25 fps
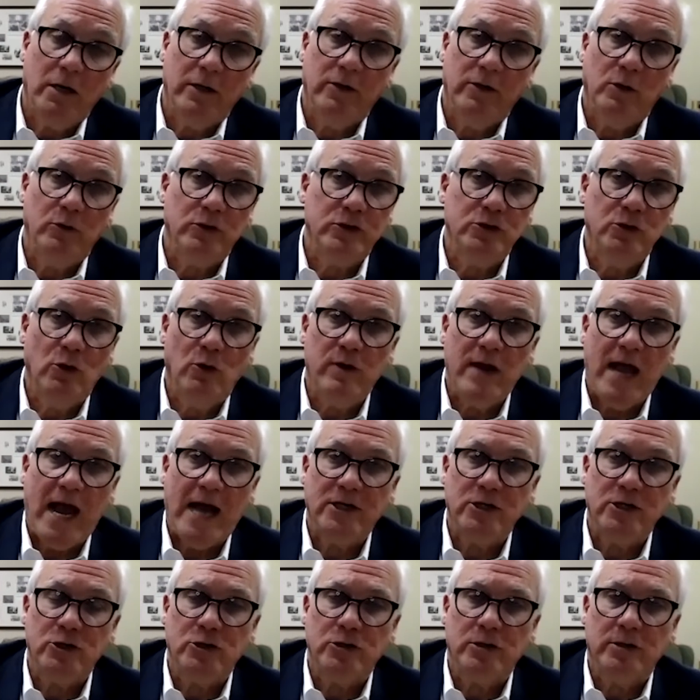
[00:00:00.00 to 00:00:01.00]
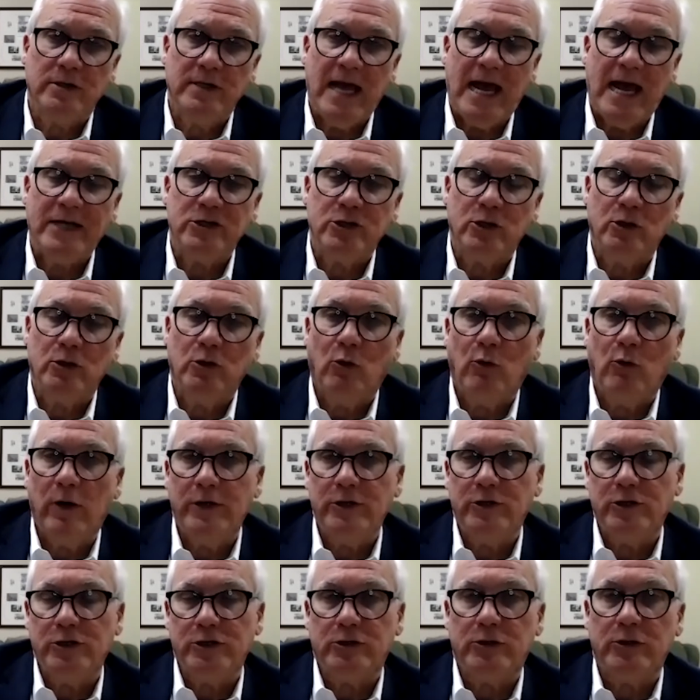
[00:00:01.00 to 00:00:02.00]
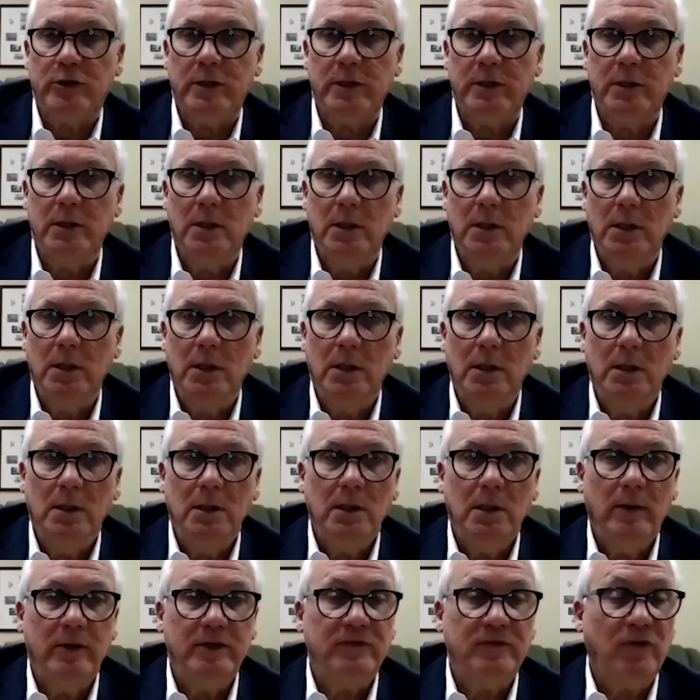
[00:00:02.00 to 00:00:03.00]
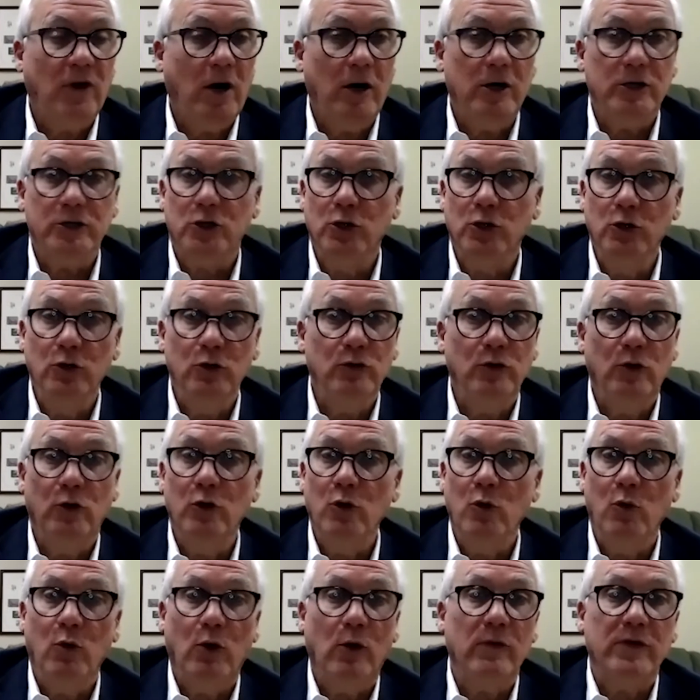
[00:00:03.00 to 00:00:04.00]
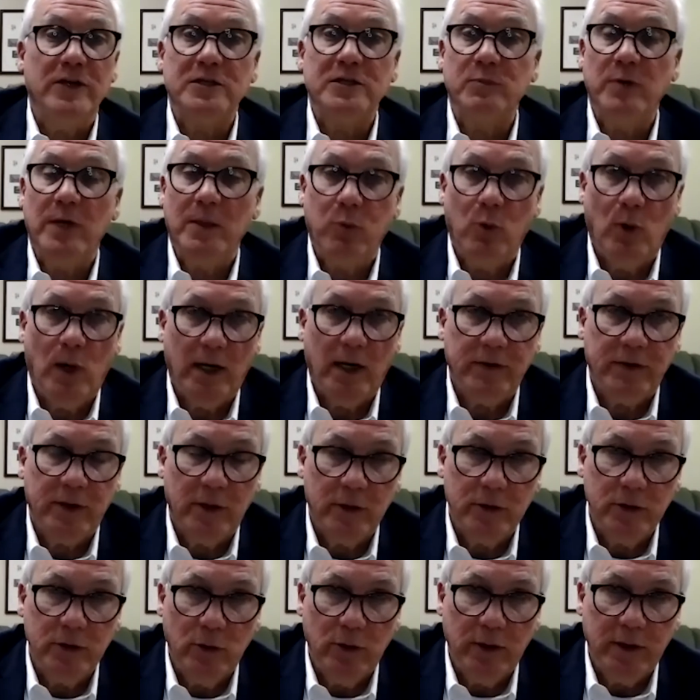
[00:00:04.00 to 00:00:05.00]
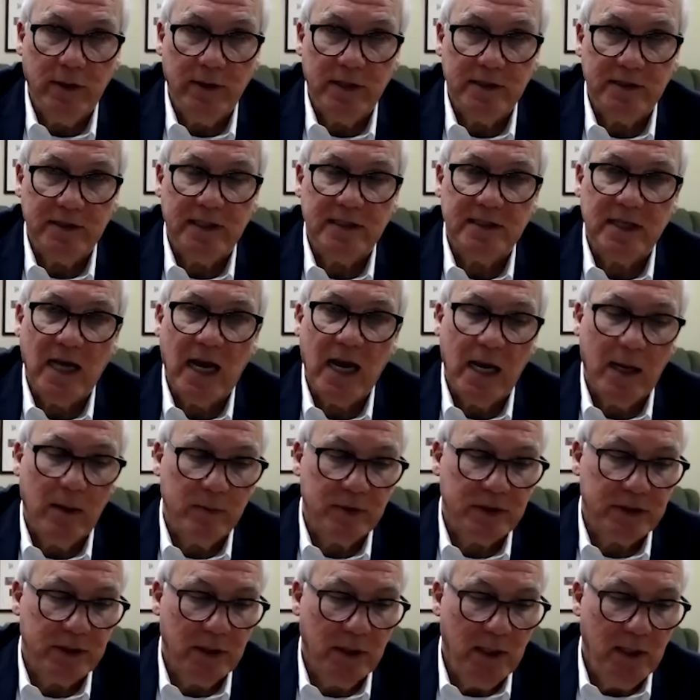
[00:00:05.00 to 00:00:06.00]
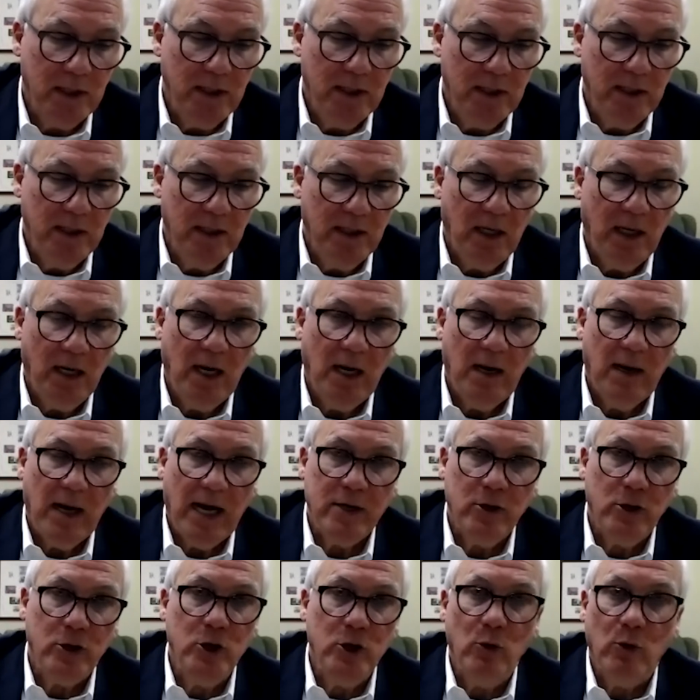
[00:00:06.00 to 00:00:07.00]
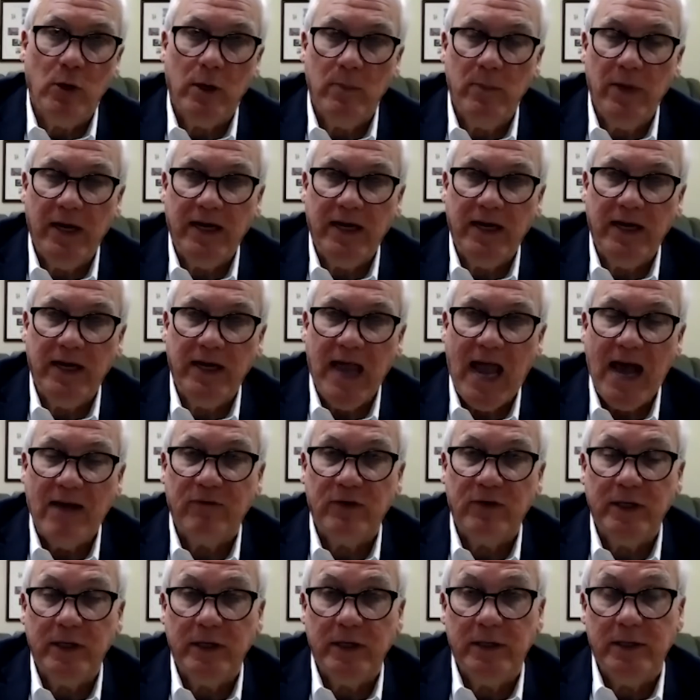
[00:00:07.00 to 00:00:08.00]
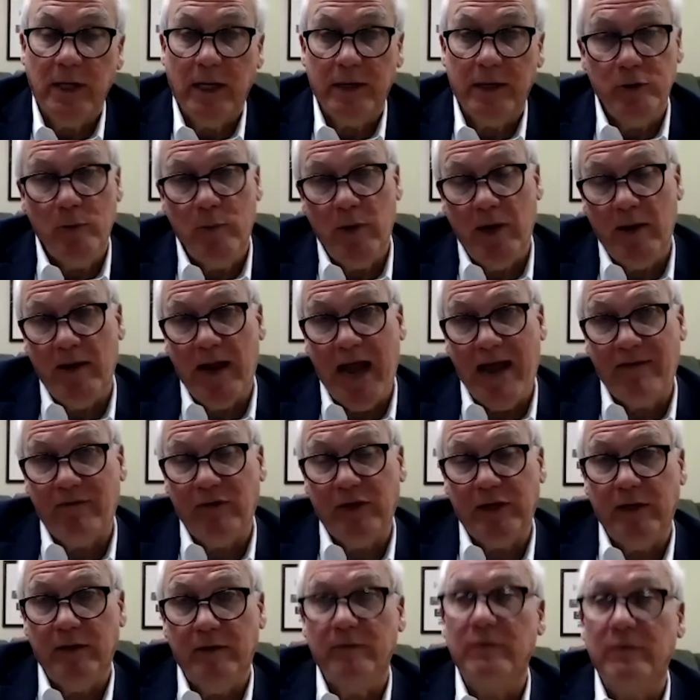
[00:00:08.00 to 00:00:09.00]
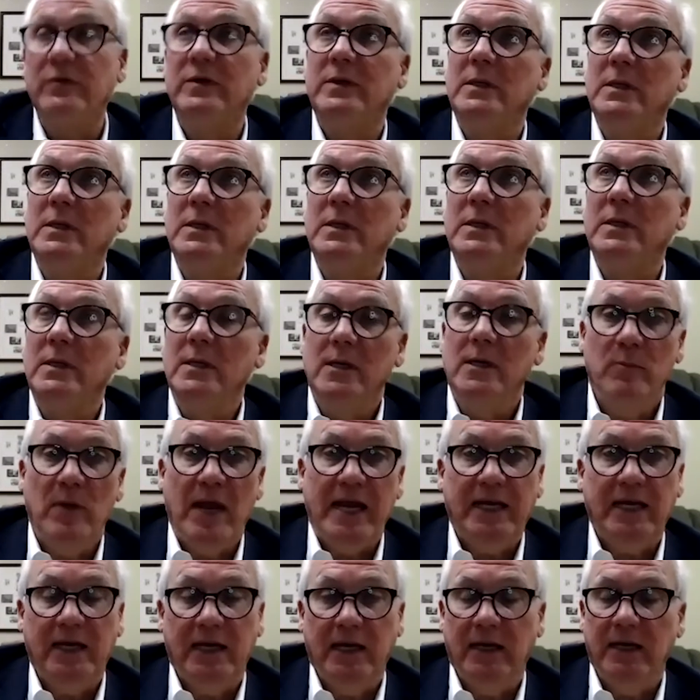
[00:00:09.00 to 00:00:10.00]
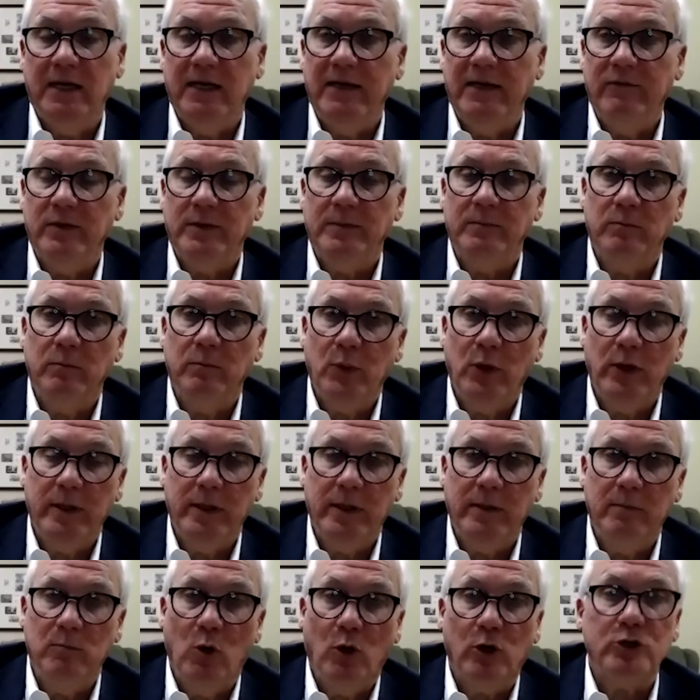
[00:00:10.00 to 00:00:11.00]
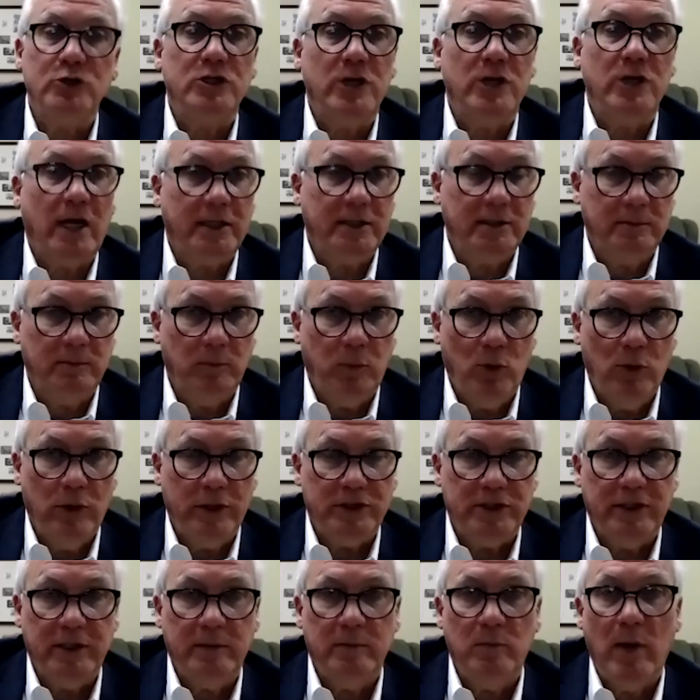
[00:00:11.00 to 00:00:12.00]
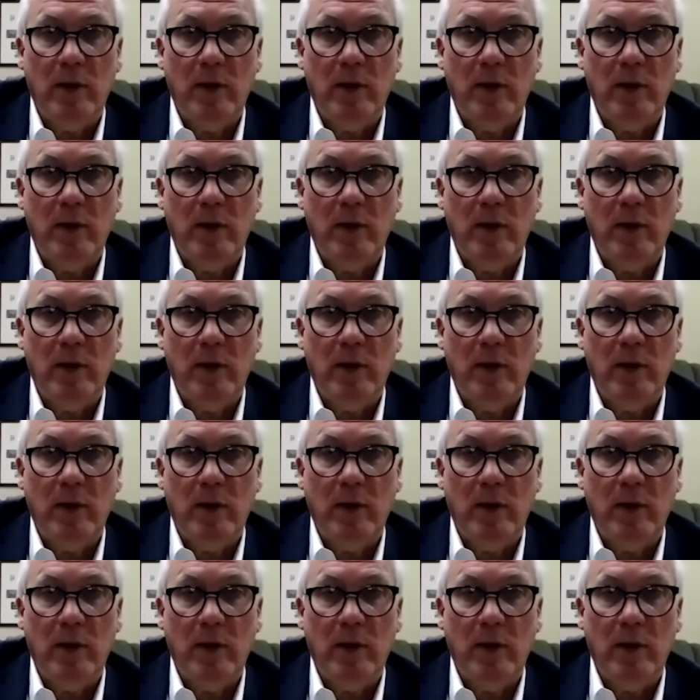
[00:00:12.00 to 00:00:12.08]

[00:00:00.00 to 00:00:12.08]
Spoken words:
there was no national registry as far as who were these people out there doing these exams. I know you were a big advocate, and you've been an advocate of making it even, putting more checkpoints in,